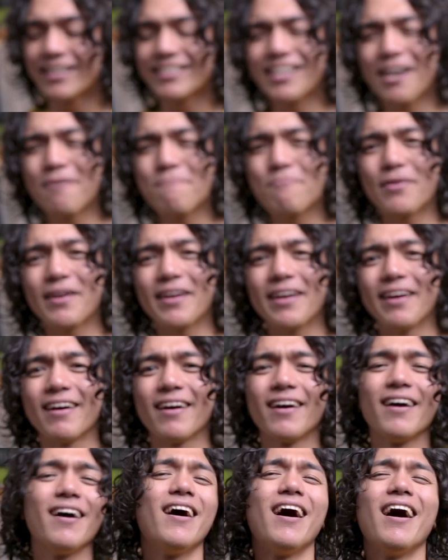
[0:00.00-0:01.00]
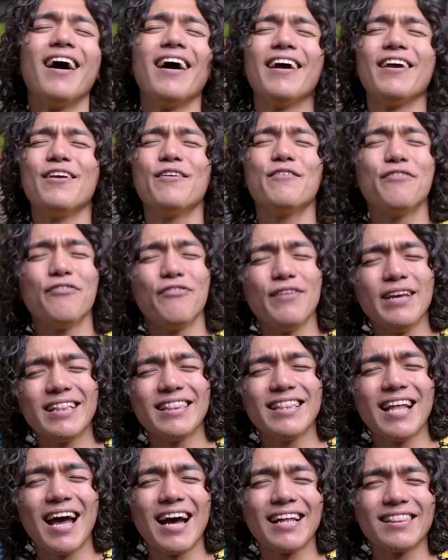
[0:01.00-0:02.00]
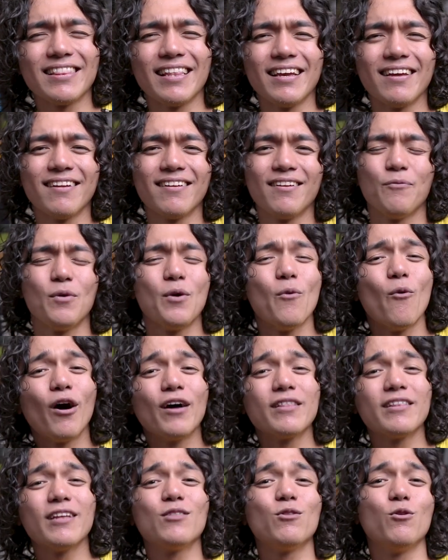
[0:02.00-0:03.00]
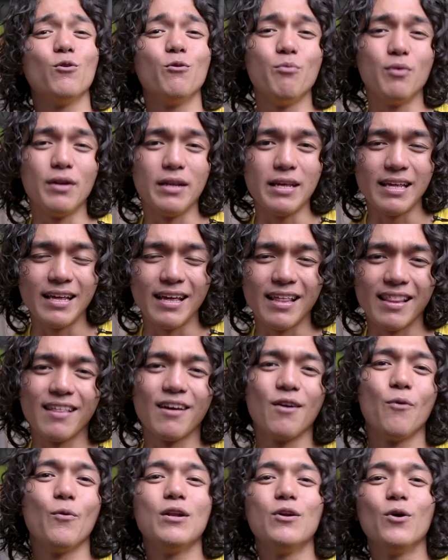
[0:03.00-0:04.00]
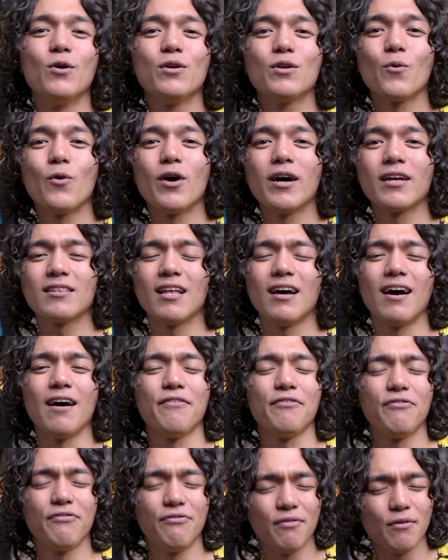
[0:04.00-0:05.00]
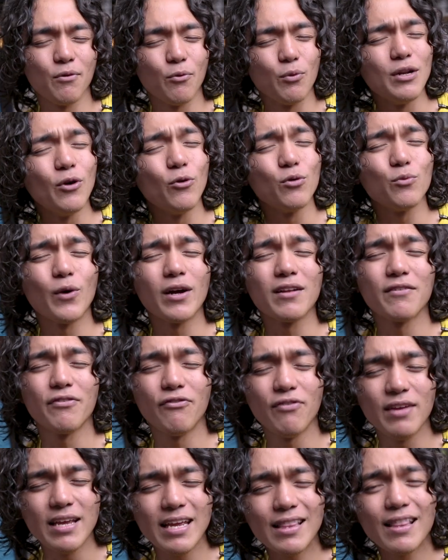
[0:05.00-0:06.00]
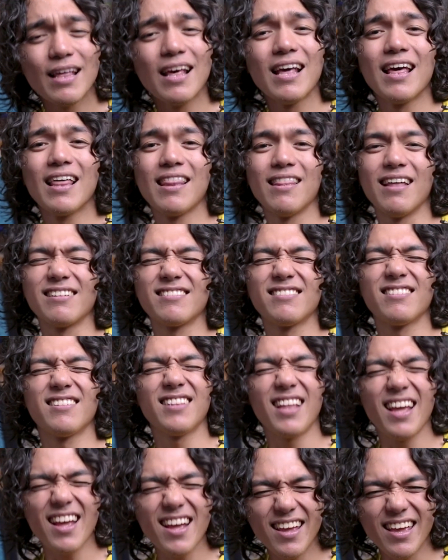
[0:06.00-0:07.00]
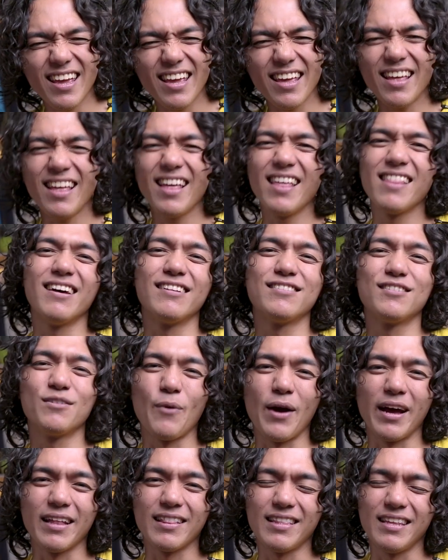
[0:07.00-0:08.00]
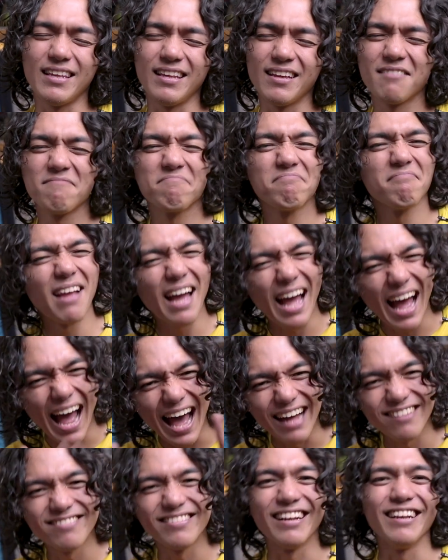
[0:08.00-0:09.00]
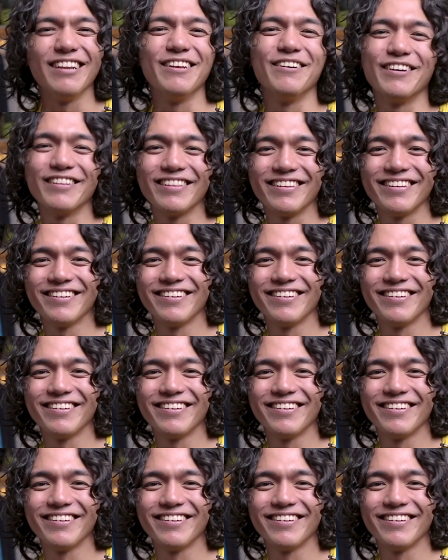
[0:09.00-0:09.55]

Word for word: Siyempre, yung feet natin, we want it to breathe. We don't want feet that's stinky, that's sweaty. Hassle yun.